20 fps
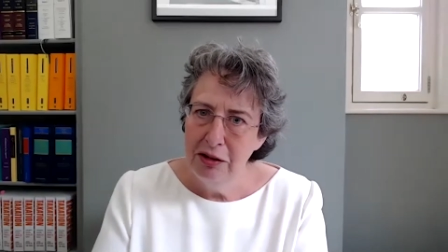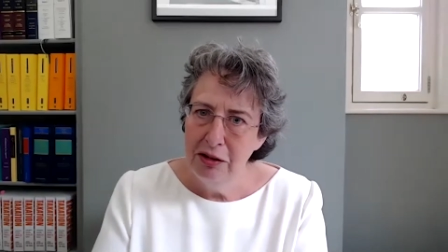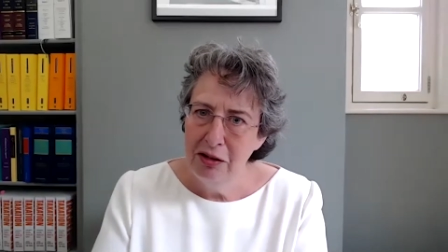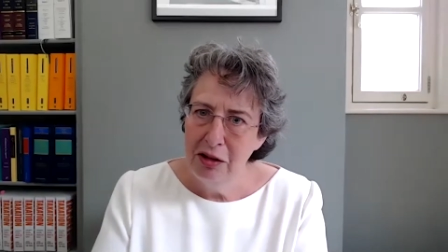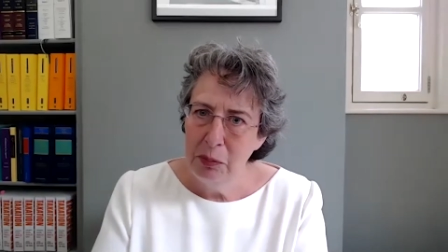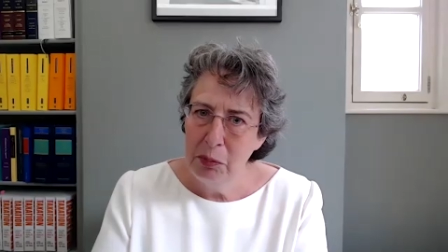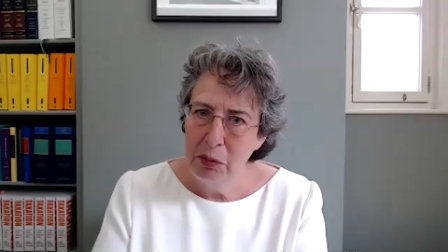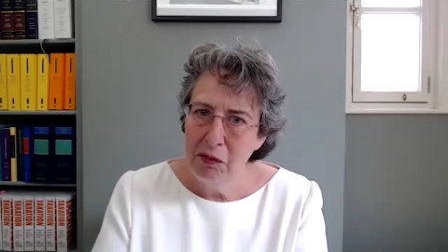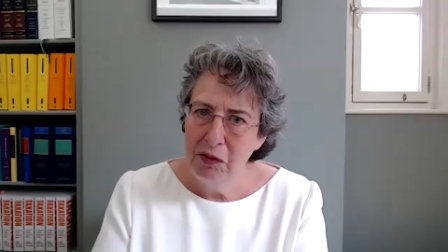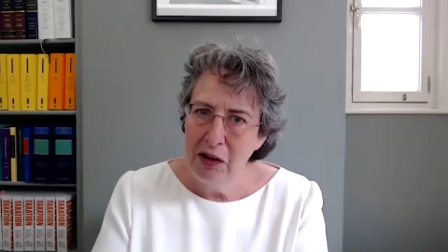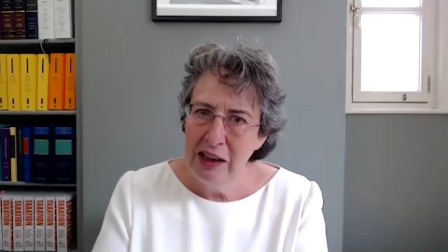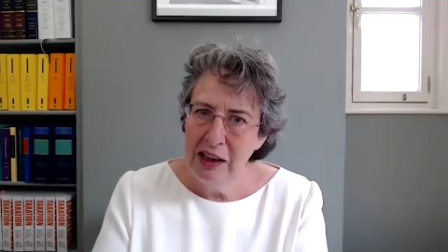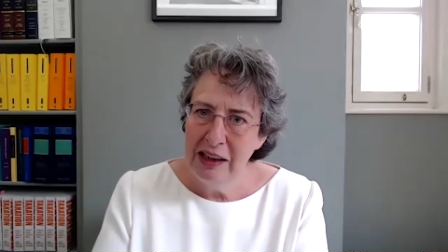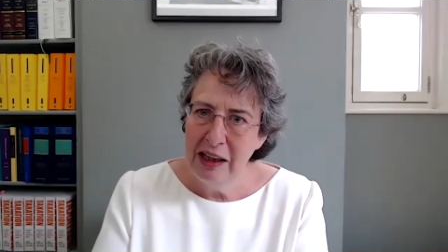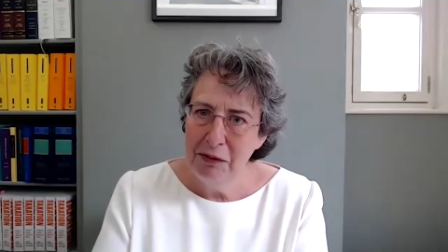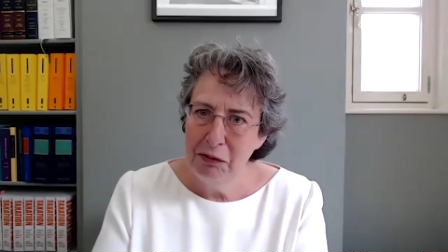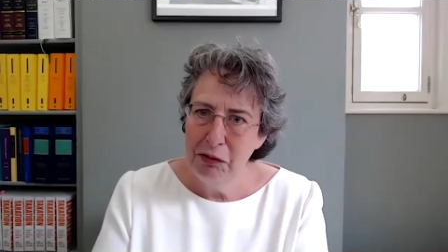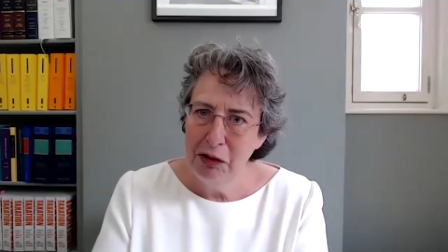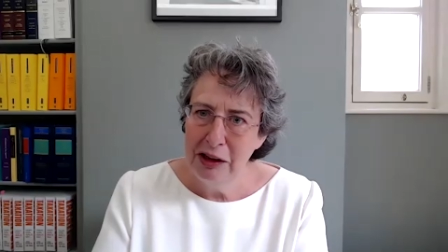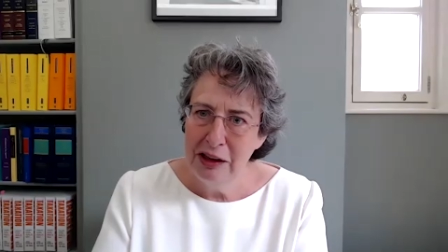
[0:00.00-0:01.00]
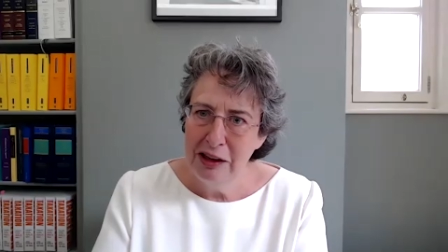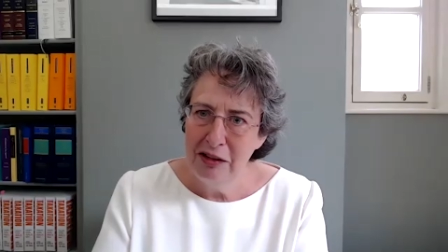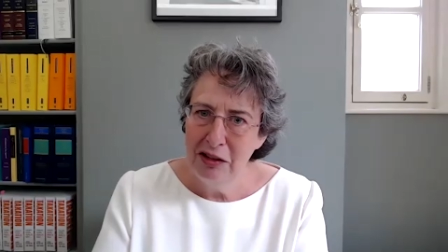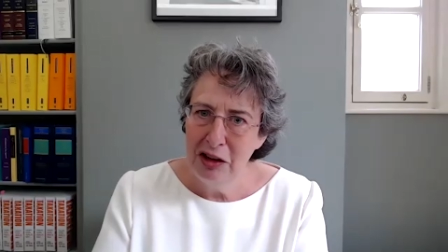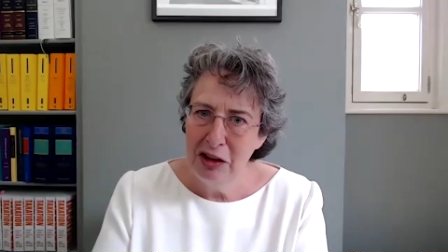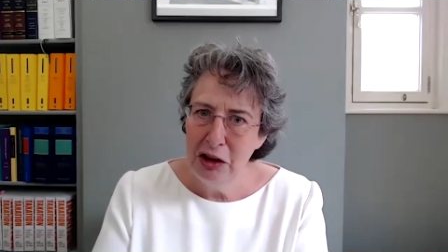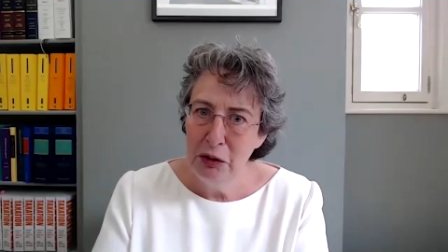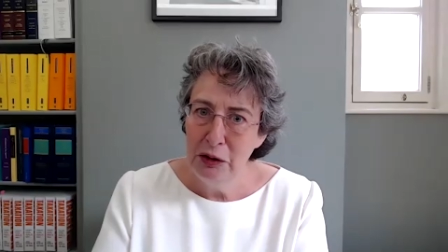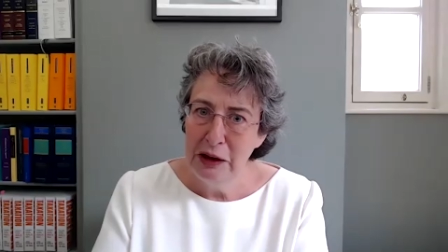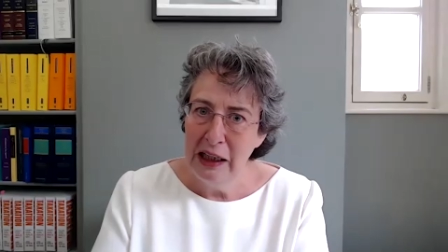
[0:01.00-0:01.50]
to provide that funding
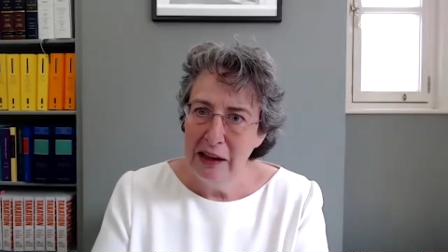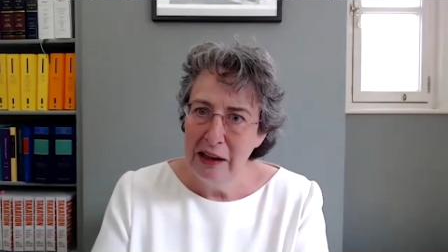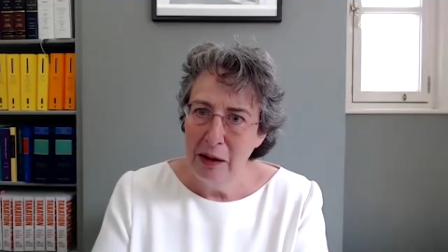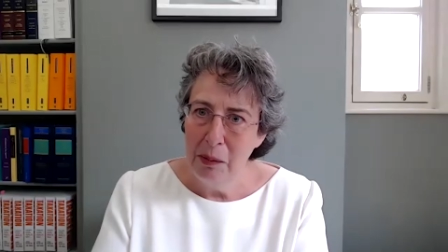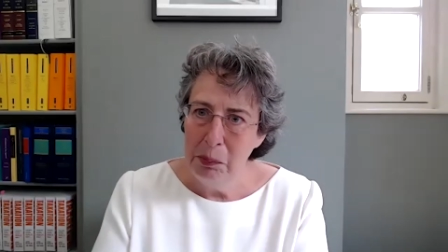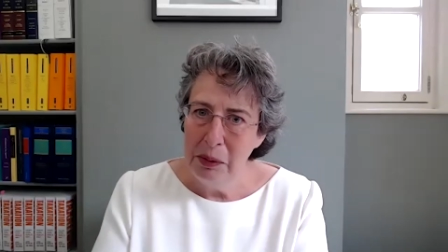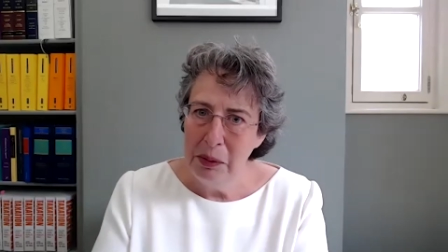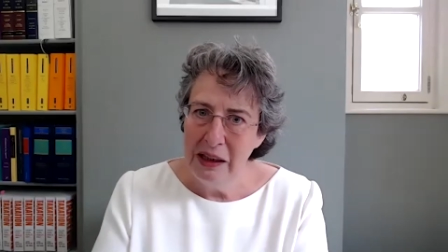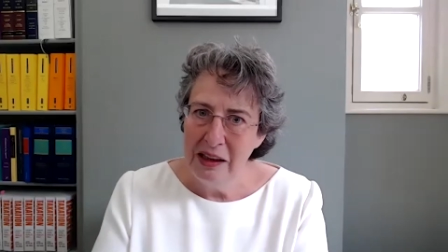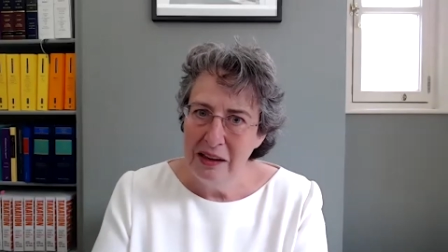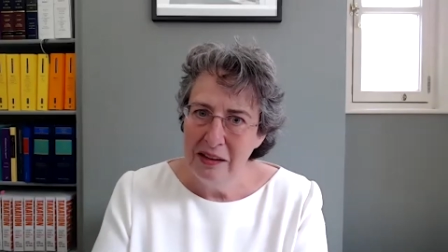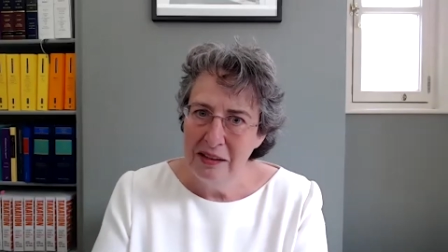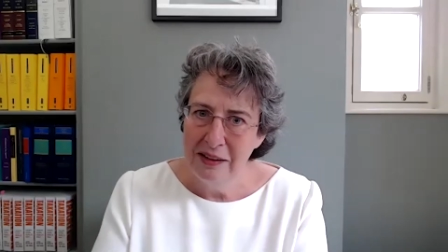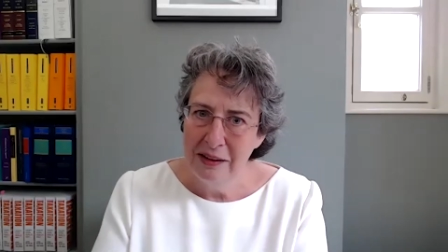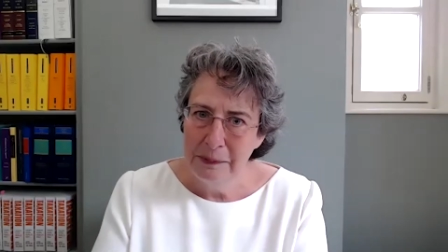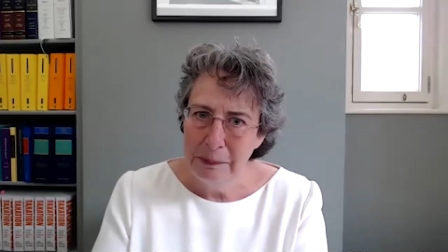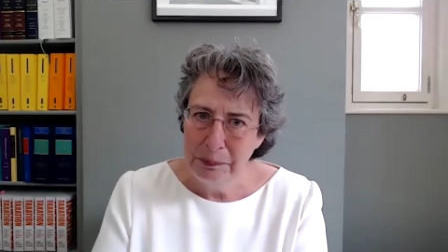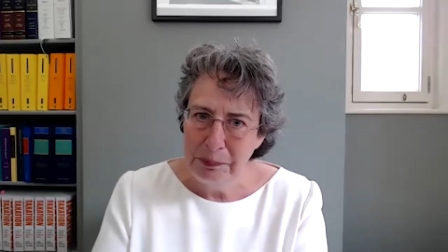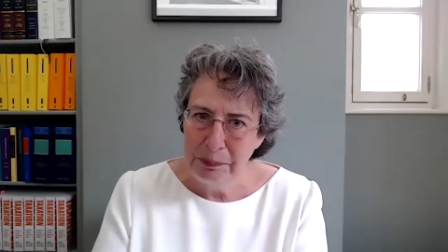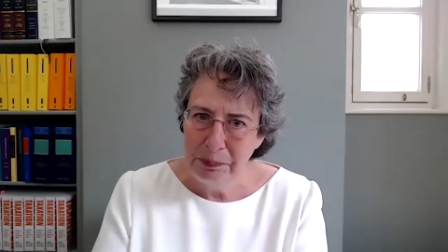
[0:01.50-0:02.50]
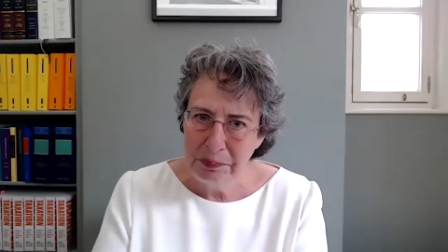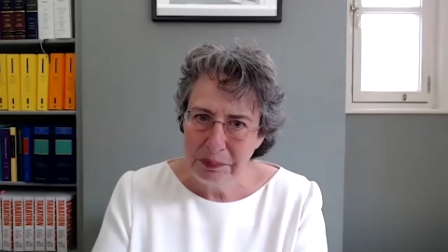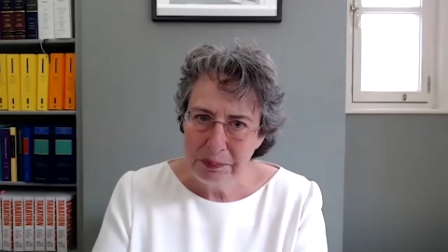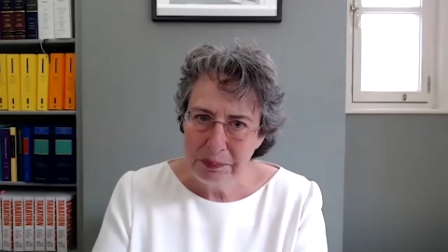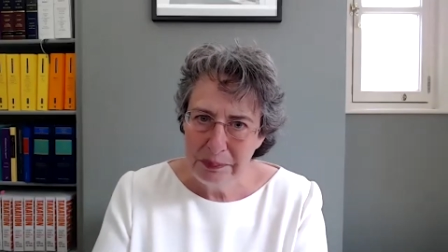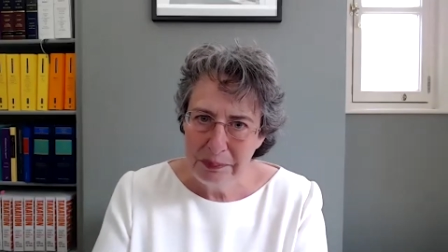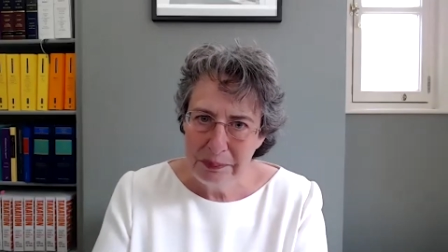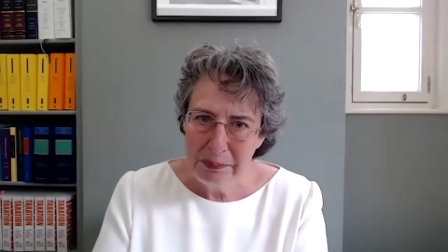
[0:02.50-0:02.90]
to UK companies. Okay.